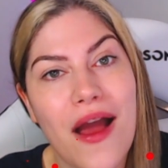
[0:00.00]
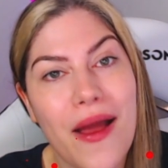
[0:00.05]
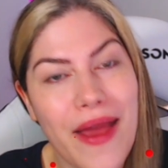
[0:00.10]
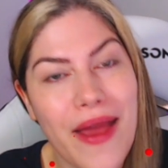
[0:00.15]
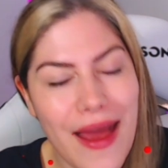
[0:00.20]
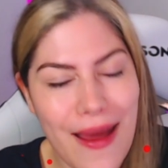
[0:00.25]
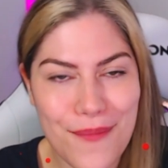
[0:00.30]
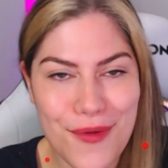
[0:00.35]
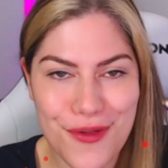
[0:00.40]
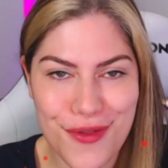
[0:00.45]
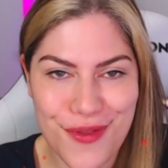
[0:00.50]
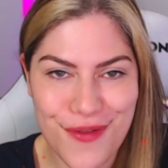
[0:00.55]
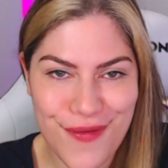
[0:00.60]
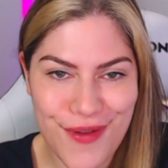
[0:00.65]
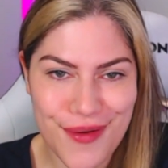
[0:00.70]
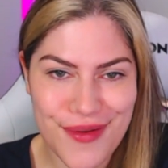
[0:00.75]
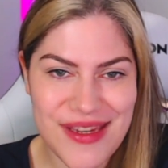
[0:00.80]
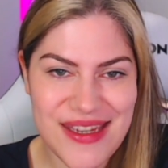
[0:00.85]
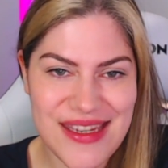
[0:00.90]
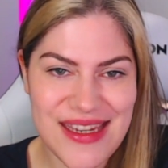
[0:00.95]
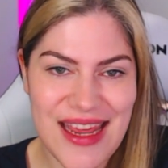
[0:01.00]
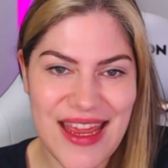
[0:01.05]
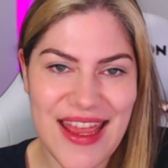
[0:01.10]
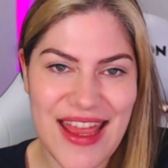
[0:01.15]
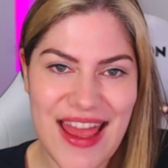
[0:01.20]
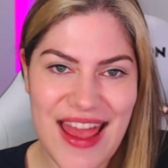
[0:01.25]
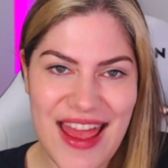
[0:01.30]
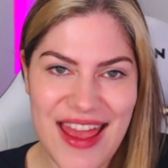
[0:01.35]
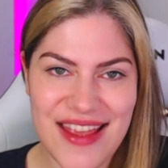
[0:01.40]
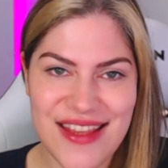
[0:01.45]
I am on the road to
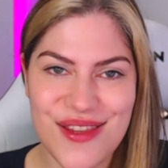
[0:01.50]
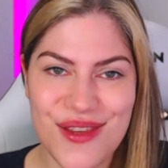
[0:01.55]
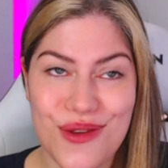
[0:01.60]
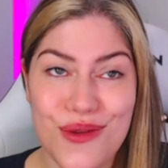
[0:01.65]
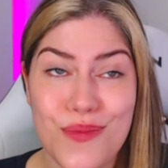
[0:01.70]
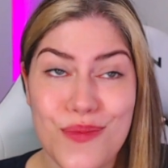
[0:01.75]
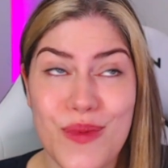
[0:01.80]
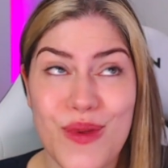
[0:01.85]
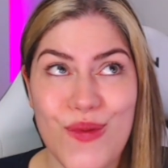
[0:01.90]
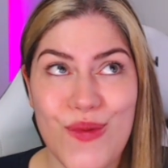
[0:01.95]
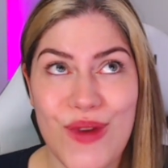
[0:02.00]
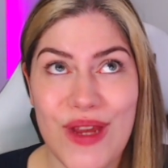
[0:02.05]
10k, so you'd be